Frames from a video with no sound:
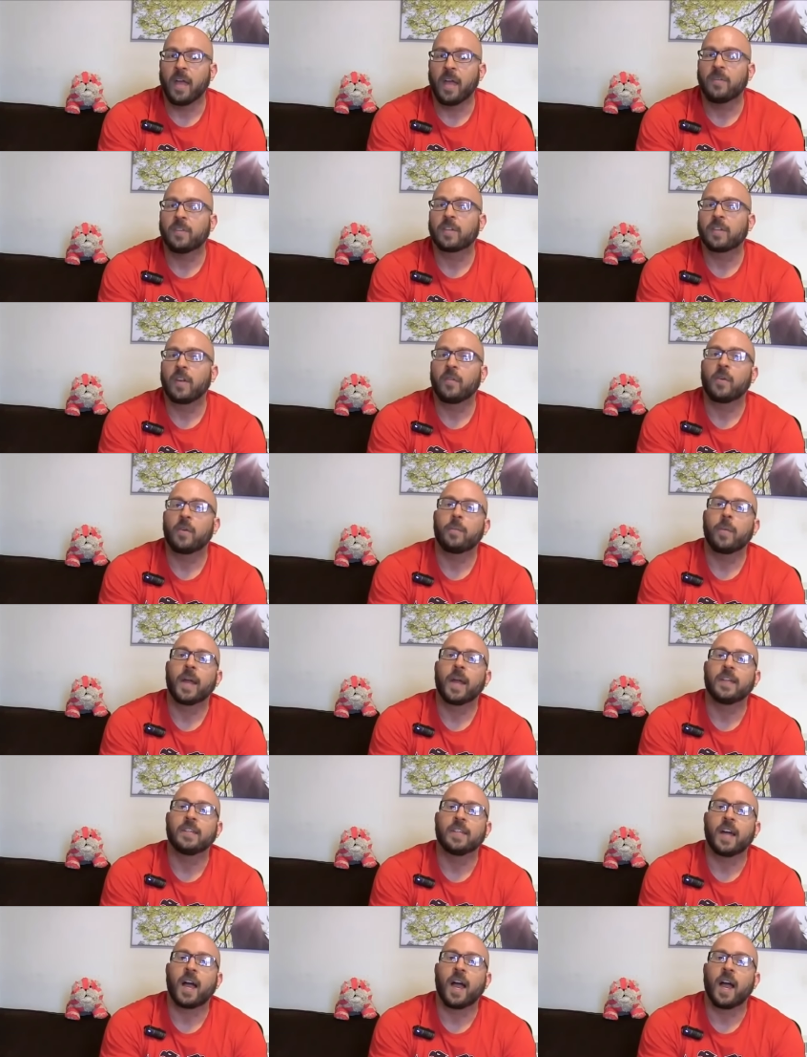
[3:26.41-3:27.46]
I have suffered
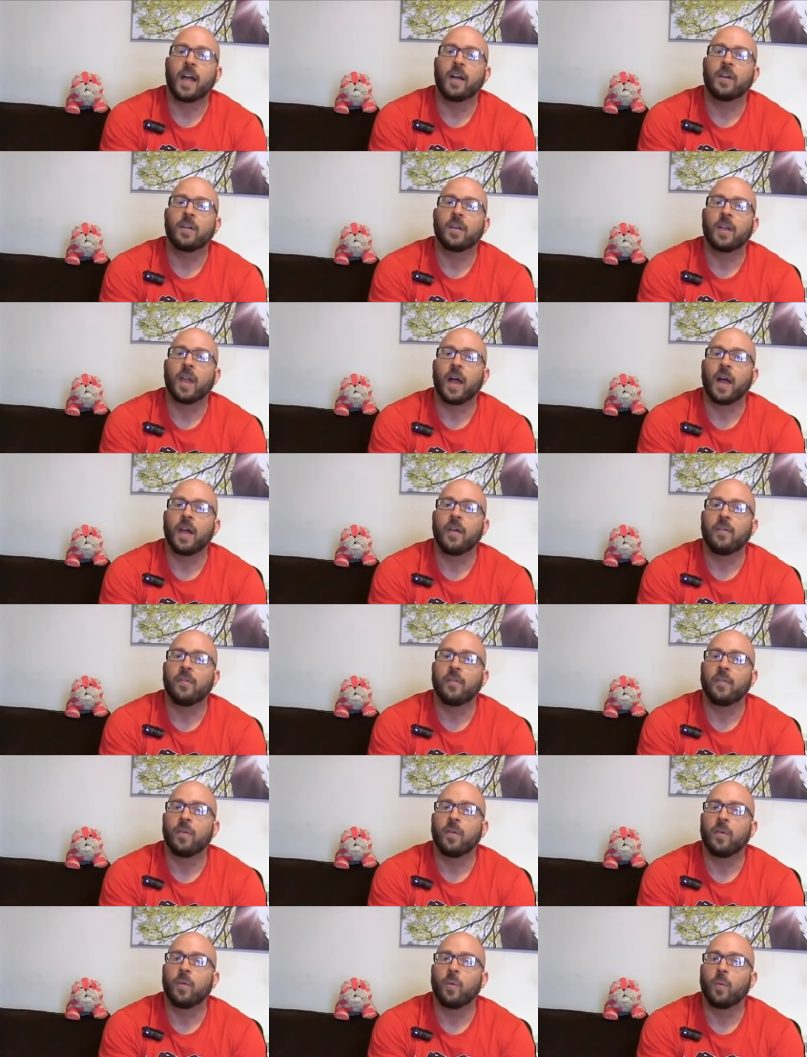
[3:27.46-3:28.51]
my entire
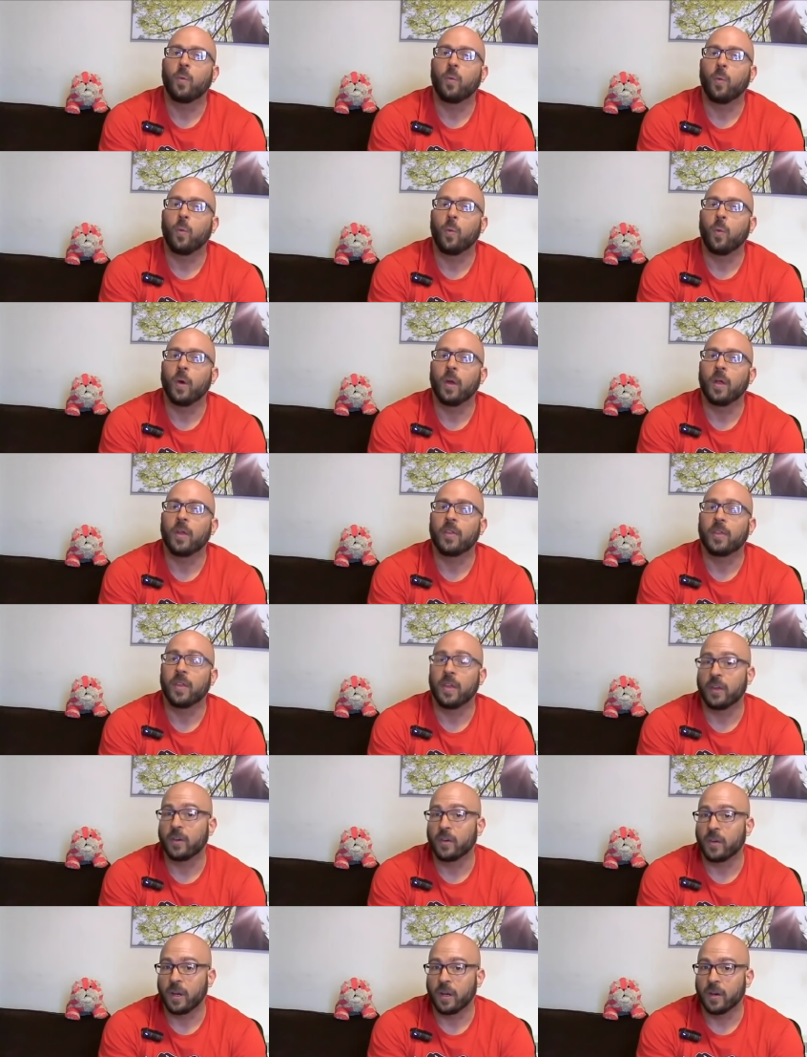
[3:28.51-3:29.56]
life
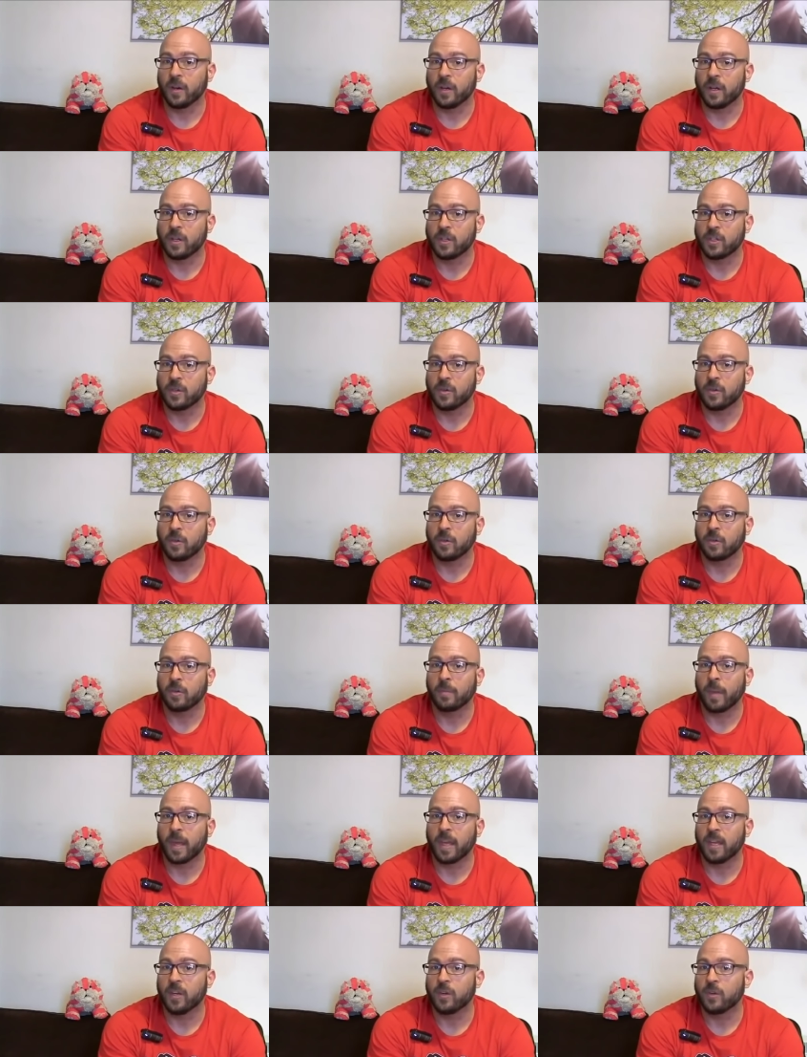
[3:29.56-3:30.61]
with inner ear
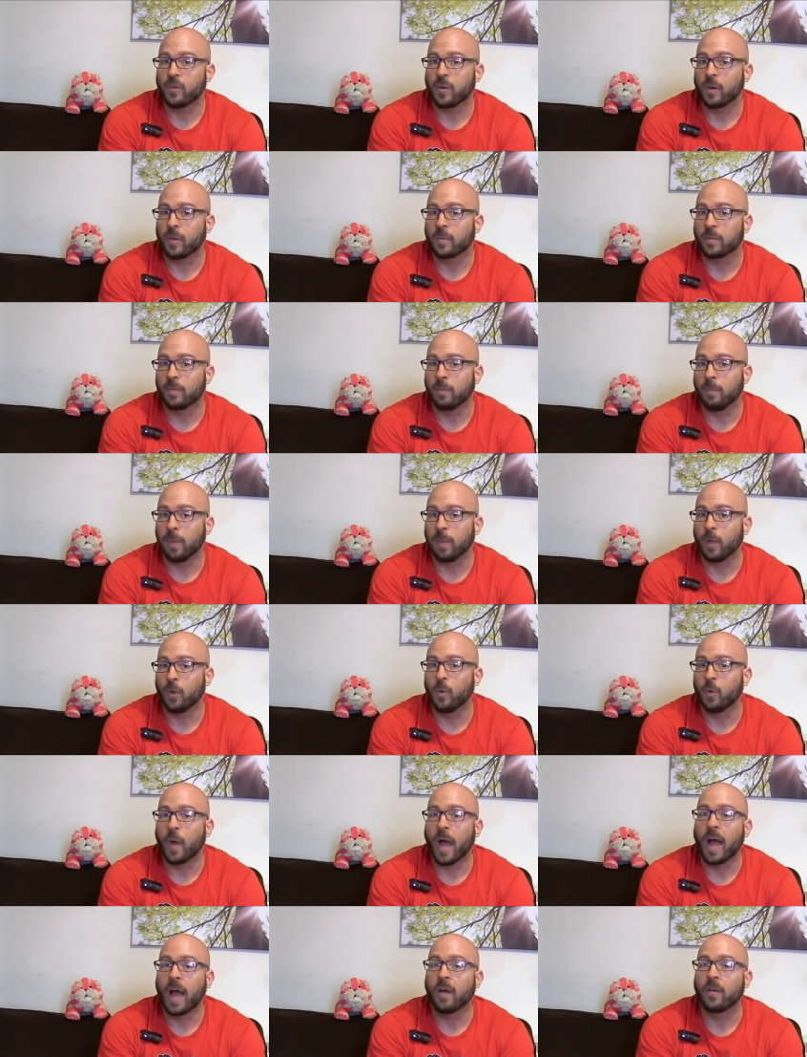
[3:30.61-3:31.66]
issues. My eardrums
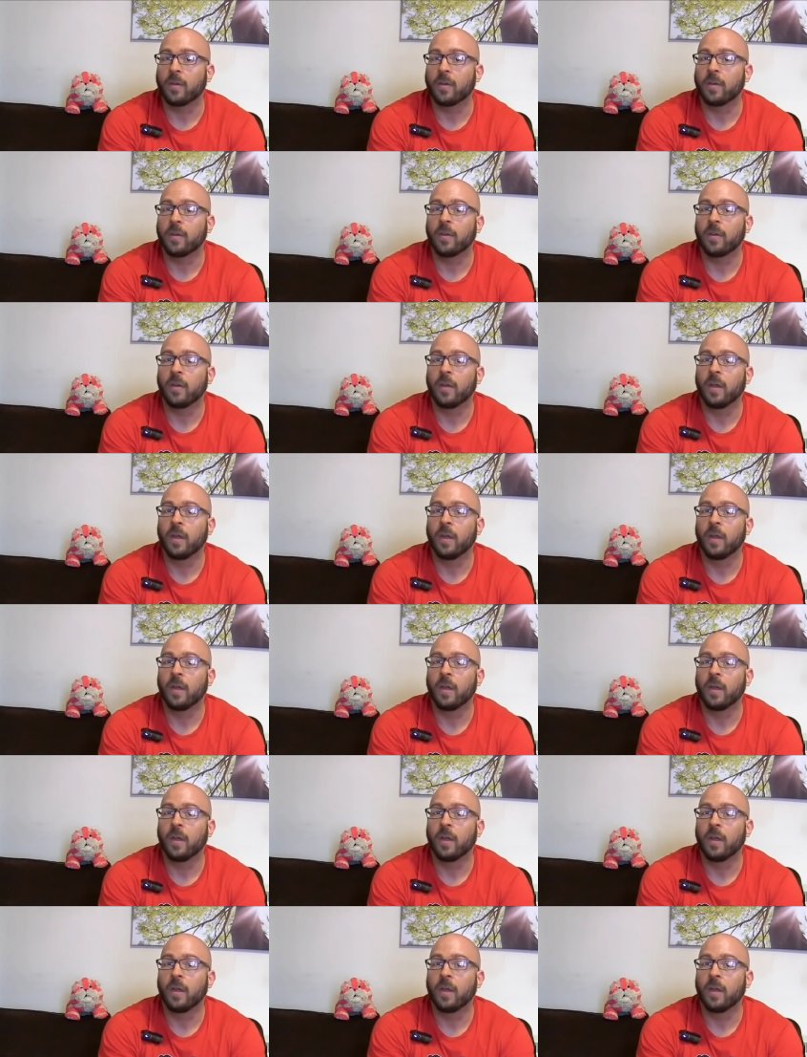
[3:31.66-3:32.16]
blew out